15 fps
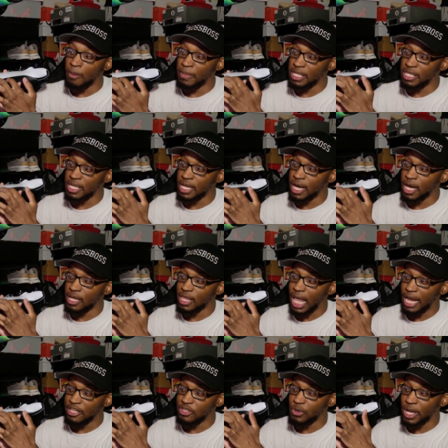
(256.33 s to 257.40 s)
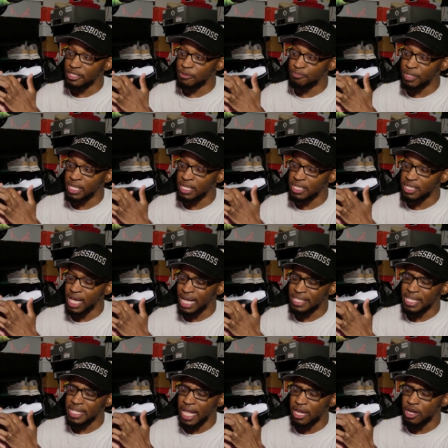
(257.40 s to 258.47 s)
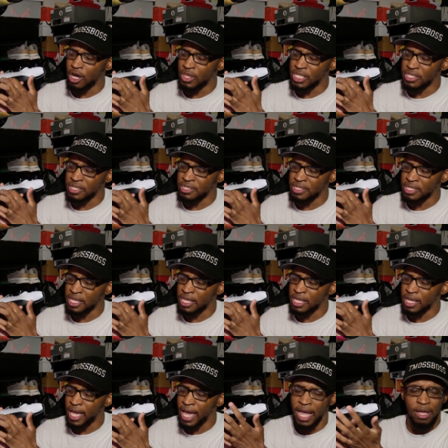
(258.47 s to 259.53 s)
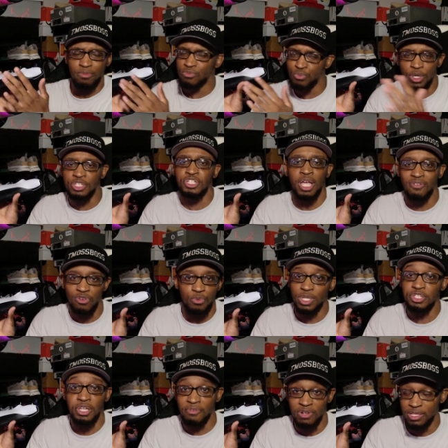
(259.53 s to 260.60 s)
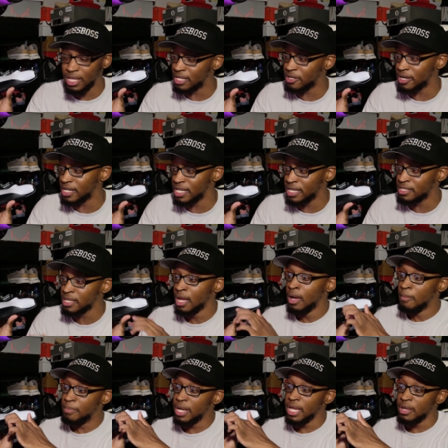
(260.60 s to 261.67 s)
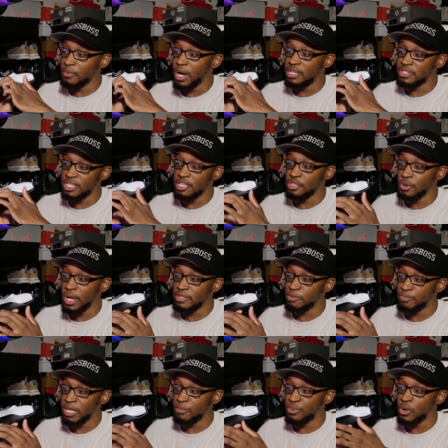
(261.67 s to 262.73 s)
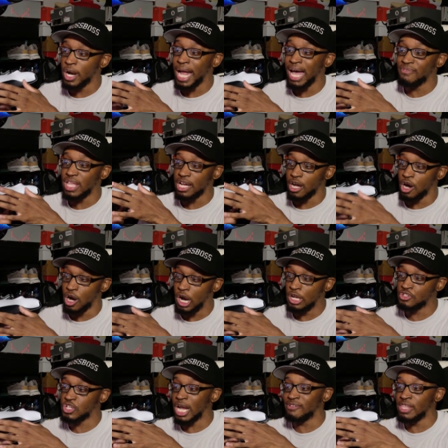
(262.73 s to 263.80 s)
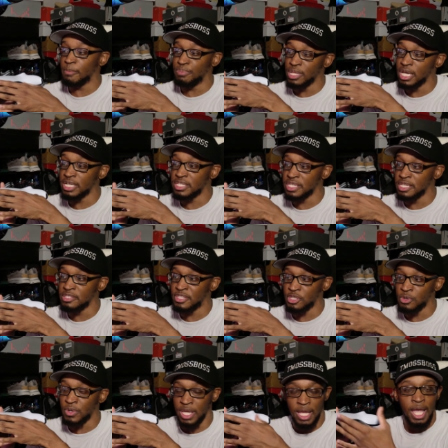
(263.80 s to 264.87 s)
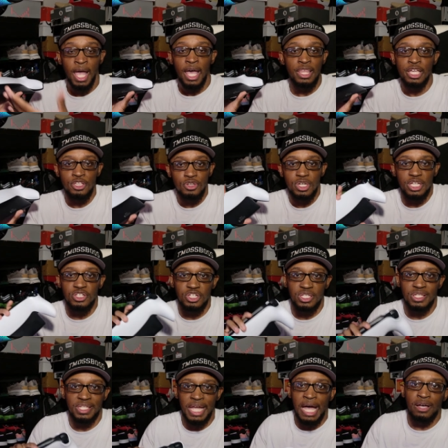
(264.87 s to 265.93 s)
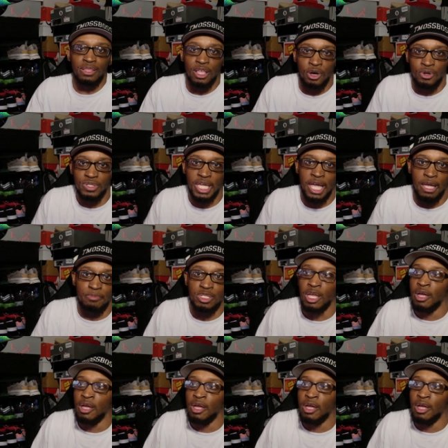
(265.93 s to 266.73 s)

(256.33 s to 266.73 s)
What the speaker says: in the, like, USB, I think they call this a C, A, whichever letter it is, but anyways, the USB port, have, like, a hard drive that plugs into it, and then you can just download games,